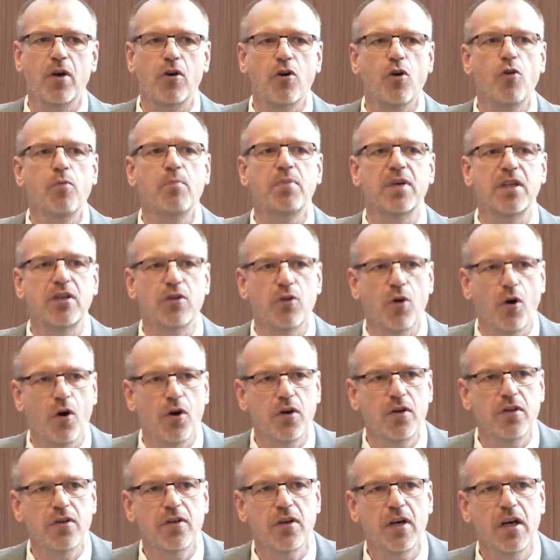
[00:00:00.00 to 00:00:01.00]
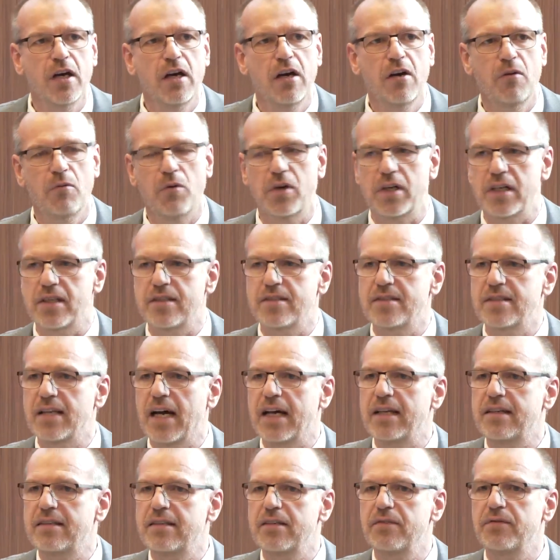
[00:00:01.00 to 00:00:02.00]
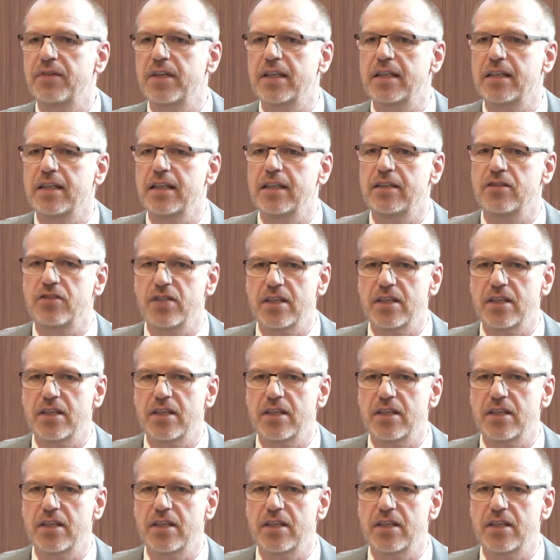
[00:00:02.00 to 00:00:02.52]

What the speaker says: go beyond what is scientifically